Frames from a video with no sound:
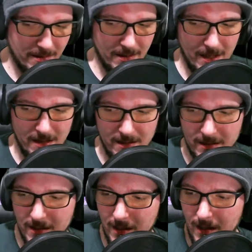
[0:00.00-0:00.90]

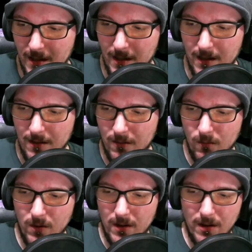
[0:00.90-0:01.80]
and
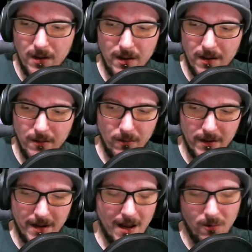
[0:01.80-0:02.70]
we're
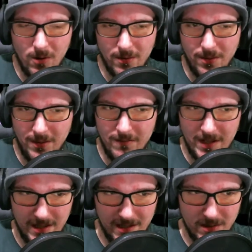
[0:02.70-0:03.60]
not worth living
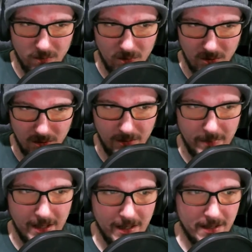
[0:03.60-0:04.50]
in this world
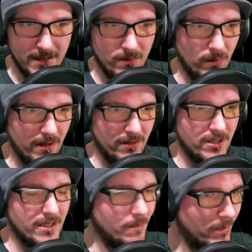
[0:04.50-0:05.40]
because we are
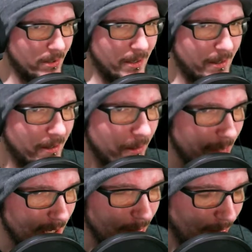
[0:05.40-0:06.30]
just a burden on other
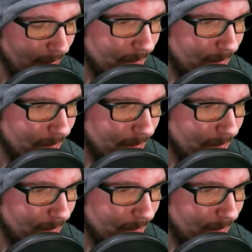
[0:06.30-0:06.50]
people.